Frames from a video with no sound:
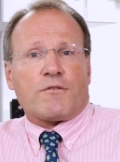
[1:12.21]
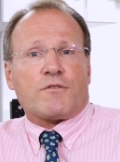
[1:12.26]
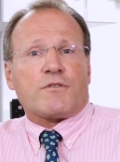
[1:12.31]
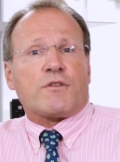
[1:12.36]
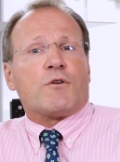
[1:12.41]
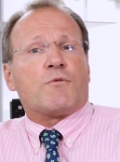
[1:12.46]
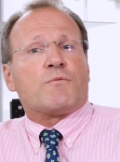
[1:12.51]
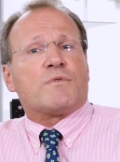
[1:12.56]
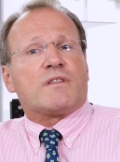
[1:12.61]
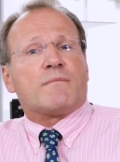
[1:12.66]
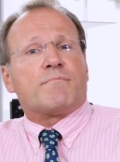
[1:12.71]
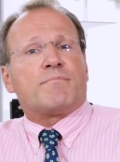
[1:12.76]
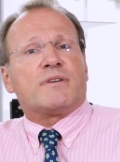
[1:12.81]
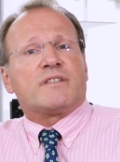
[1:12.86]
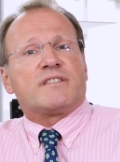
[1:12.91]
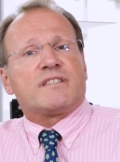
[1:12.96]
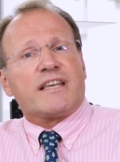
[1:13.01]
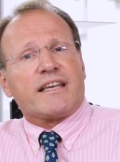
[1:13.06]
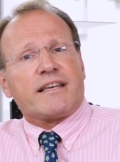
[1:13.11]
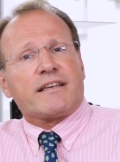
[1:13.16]
although with a
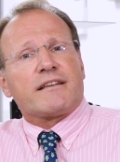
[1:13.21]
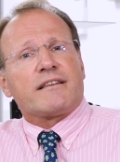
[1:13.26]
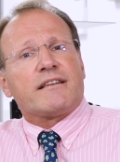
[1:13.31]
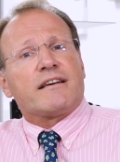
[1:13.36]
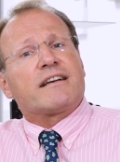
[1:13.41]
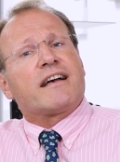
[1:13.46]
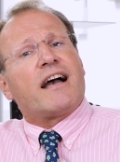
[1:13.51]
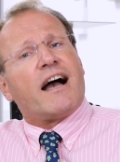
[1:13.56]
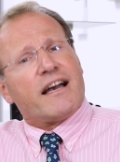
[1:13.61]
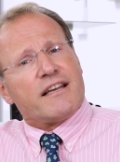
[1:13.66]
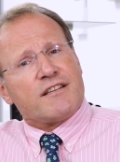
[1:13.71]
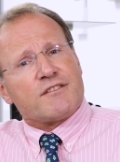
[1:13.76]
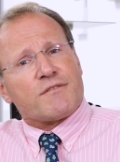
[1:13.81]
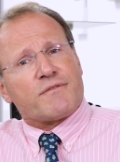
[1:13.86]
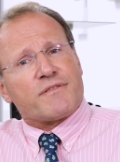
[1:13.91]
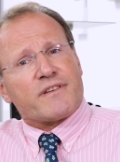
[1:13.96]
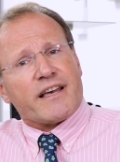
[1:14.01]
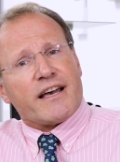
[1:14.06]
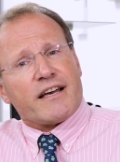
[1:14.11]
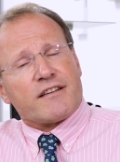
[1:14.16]
particular kind
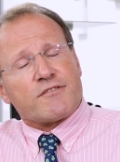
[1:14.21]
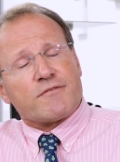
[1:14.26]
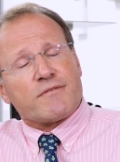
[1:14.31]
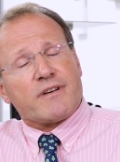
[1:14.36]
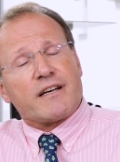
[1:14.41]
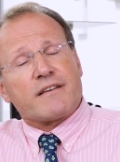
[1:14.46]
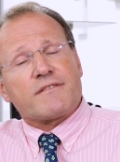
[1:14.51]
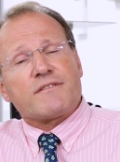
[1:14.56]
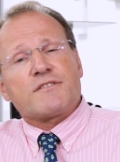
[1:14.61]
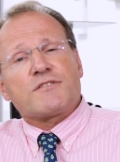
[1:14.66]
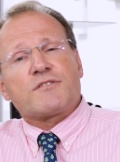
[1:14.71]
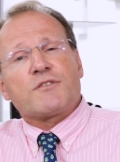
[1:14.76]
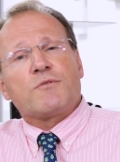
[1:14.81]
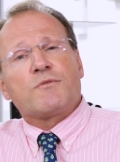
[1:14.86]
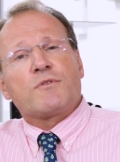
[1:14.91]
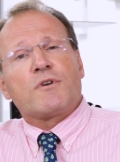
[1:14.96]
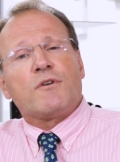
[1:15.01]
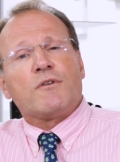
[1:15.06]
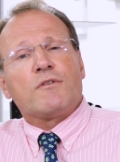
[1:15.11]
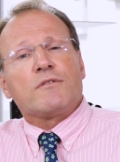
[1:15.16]
of cataract, the
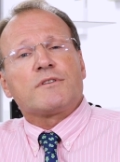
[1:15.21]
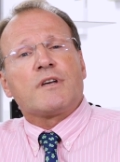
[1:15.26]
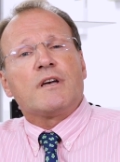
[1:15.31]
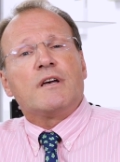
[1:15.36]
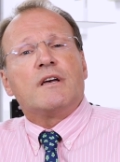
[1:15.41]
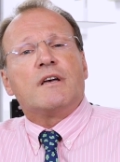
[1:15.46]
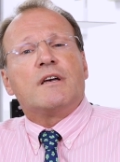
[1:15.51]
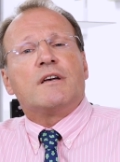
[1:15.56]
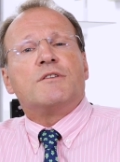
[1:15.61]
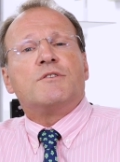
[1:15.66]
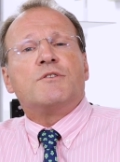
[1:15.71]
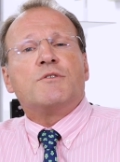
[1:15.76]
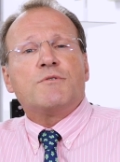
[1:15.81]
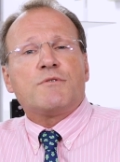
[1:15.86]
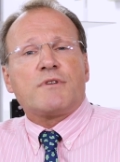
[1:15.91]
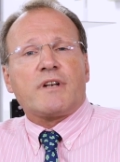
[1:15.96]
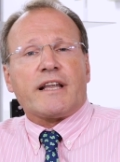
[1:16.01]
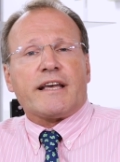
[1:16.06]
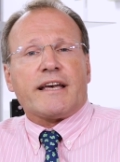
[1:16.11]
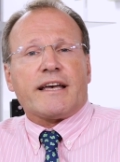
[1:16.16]
so-called
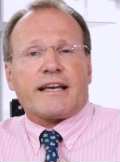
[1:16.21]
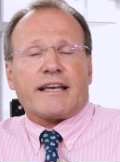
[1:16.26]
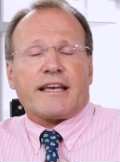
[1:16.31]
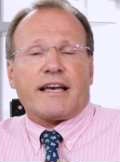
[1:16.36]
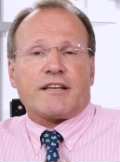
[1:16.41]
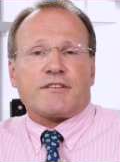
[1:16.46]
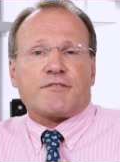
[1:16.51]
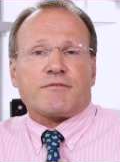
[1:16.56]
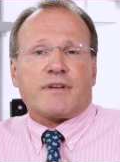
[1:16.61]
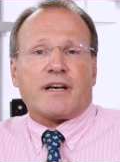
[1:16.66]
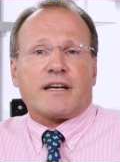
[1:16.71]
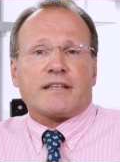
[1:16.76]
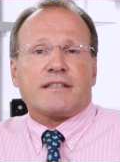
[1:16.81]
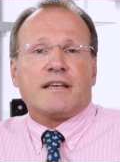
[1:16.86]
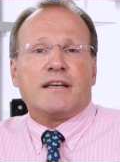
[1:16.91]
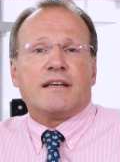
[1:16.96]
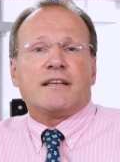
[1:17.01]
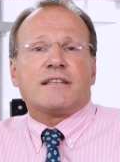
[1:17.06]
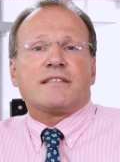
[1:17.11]
nuclear cataract,